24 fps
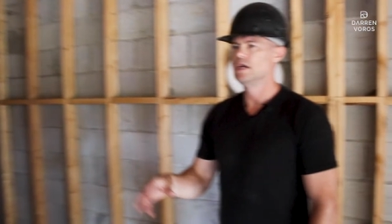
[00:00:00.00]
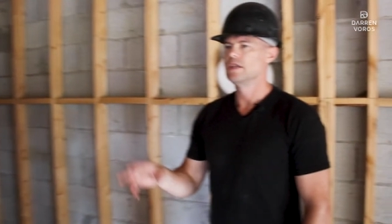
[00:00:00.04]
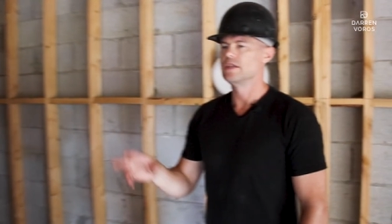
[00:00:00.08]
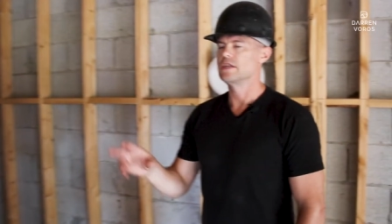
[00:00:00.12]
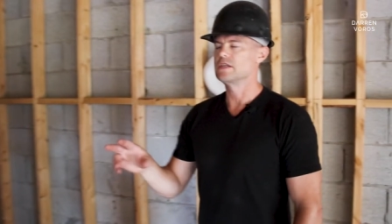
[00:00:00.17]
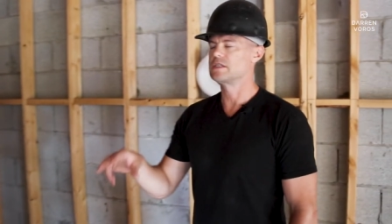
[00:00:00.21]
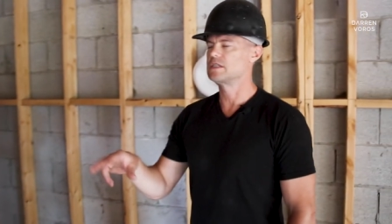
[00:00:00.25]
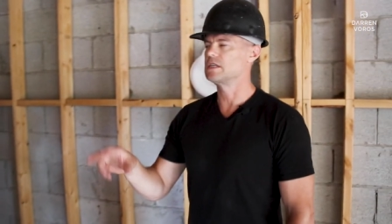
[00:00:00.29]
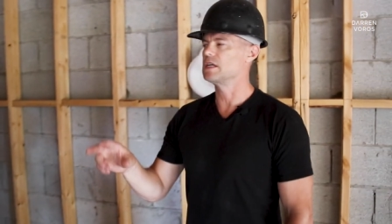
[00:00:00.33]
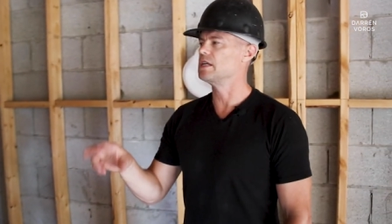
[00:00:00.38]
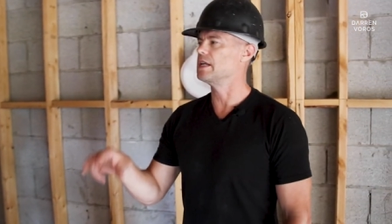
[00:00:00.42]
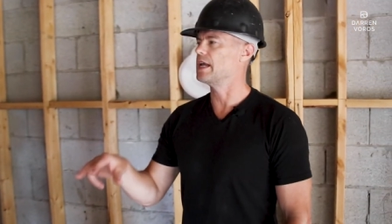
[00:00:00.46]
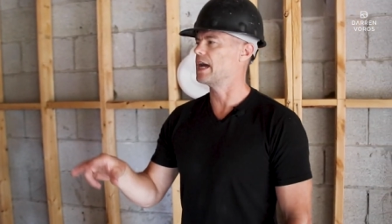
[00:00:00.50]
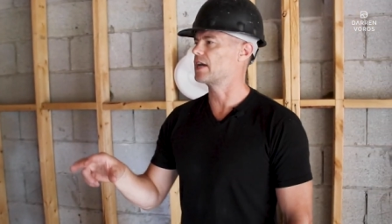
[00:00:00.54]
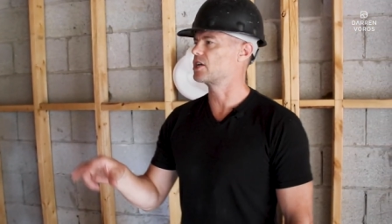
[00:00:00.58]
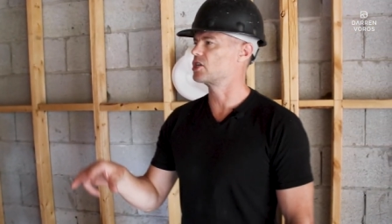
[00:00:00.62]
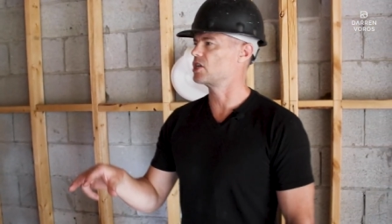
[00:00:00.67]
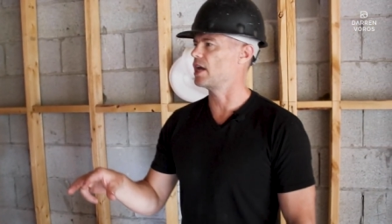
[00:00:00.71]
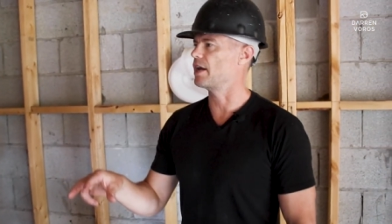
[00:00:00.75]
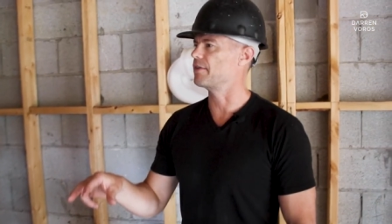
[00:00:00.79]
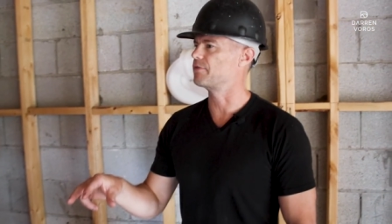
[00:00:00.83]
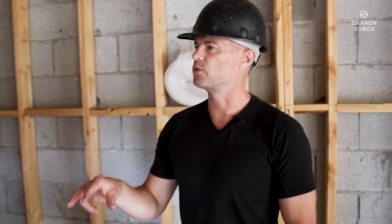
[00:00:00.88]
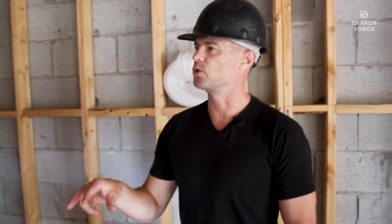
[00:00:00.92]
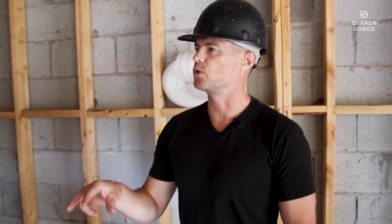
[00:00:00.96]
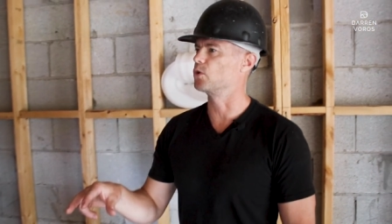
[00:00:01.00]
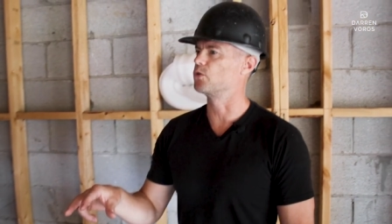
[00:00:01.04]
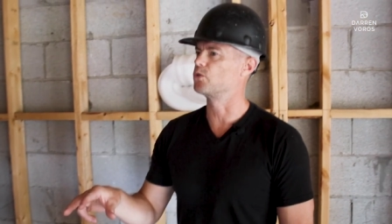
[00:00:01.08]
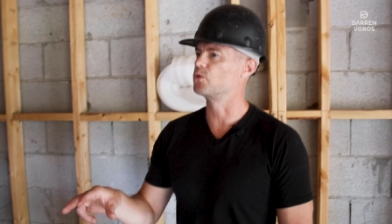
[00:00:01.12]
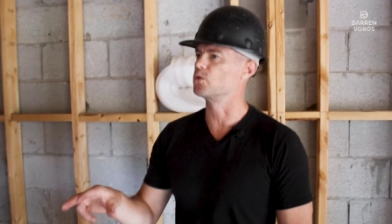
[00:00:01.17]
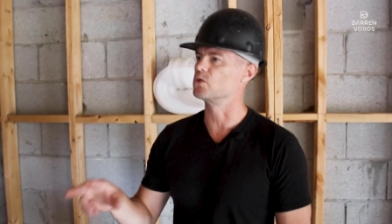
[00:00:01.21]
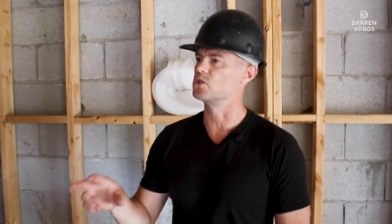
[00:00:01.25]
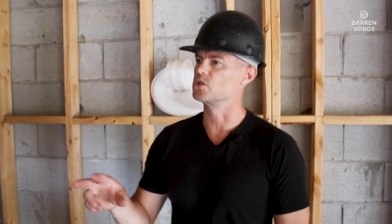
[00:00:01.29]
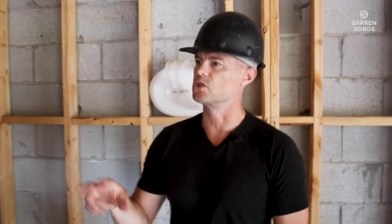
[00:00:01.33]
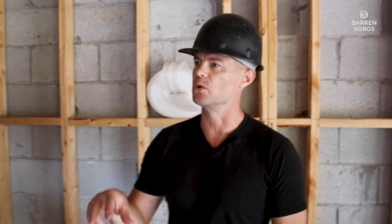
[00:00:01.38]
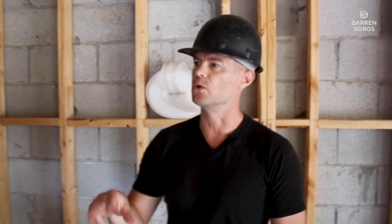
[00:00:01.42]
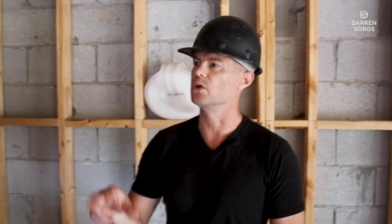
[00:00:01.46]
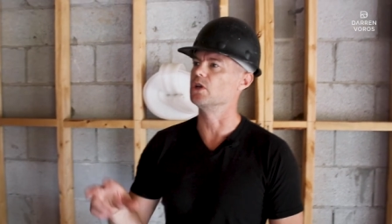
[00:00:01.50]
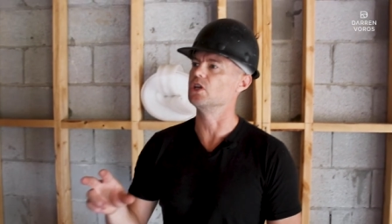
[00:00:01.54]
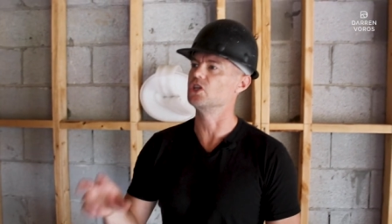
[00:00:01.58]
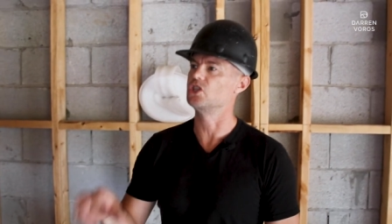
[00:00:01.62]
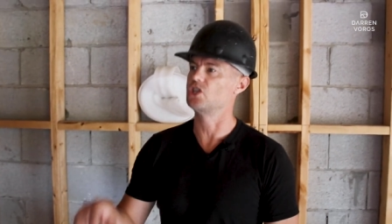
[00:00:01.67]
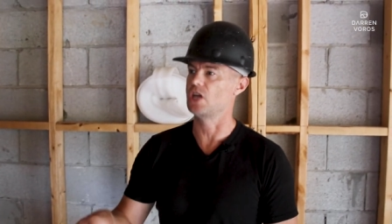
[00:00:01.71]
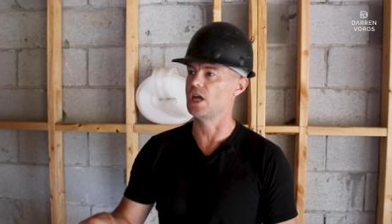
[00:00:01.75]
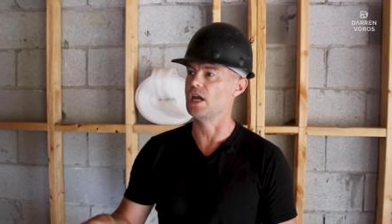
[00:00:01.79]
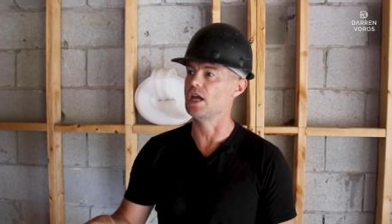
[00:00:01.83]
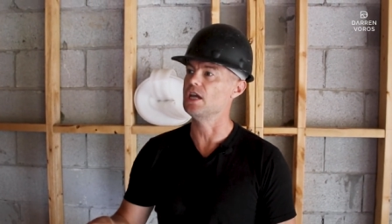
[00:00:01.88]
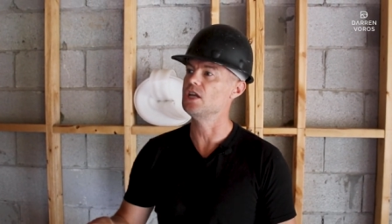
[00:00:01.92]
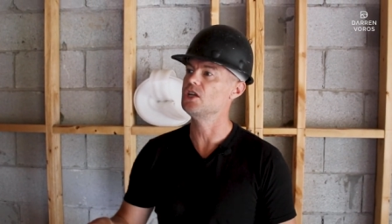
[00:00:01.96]
This didn't actually have to go through a zoning
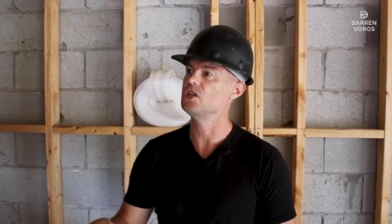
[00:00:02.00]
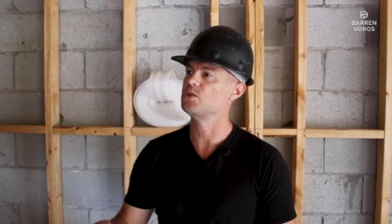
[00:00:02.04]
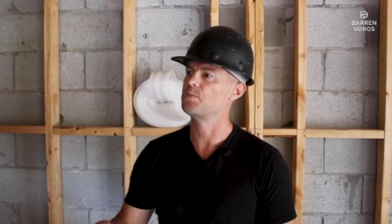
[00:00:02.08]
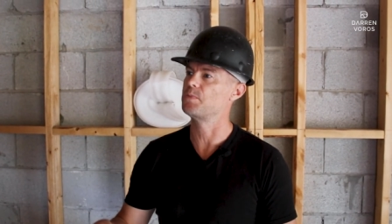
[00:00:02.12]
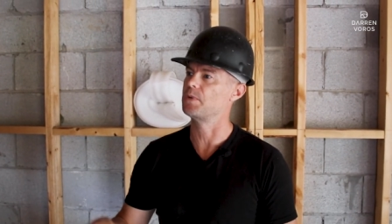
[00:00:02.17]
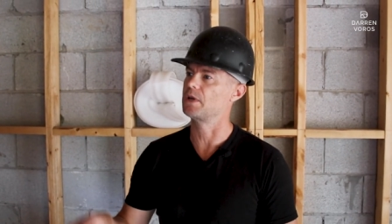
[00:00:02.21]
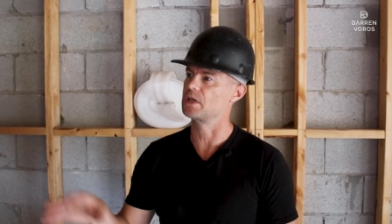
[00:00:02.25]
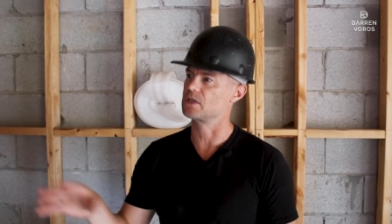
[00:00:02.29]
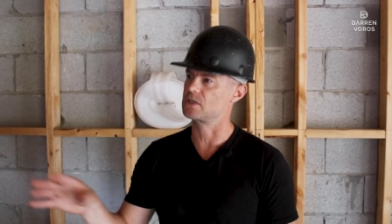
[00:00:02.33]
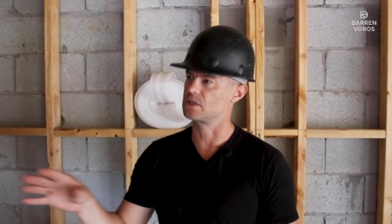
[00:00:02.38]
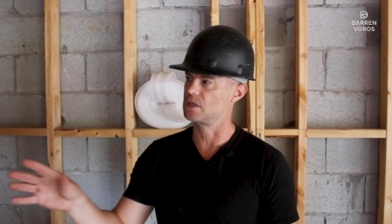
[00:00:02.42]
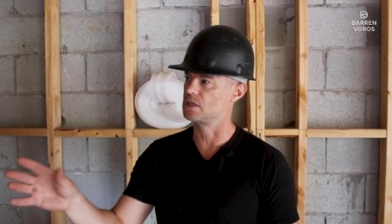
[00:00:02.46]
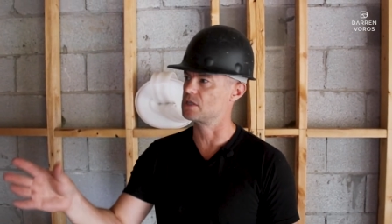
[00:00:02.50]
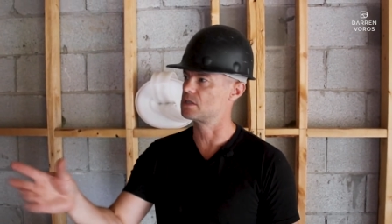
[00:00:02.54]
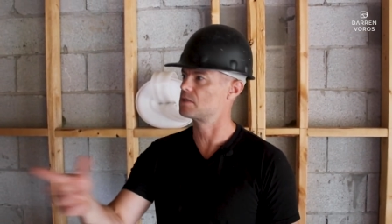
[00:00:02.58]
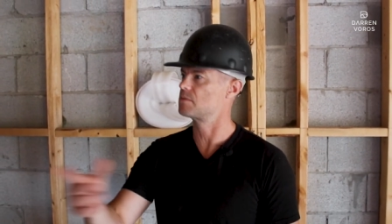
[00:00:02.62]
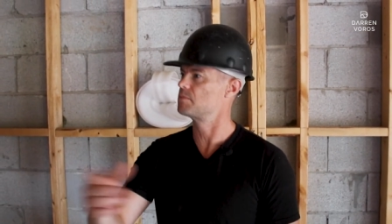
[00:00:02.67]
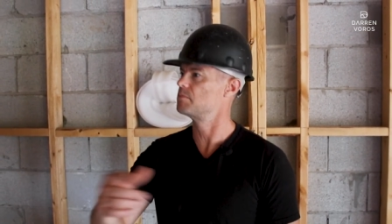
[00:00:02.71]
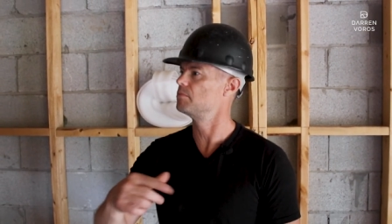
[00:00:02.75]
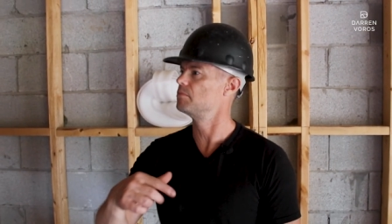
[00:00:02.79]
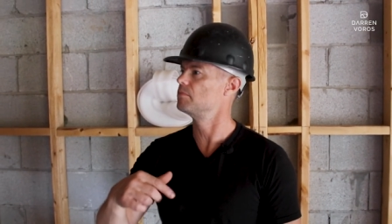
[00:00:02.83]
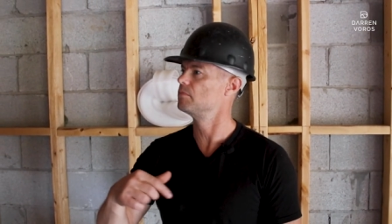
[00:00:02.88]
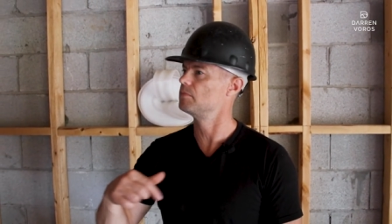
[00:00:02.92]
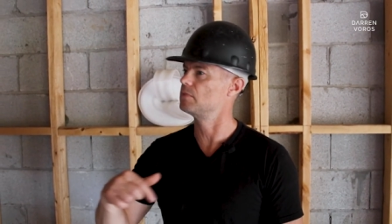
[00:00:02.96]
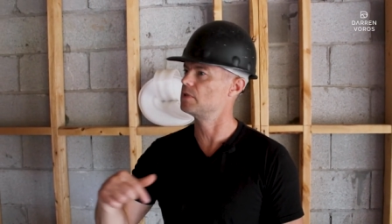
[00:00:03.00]
change because this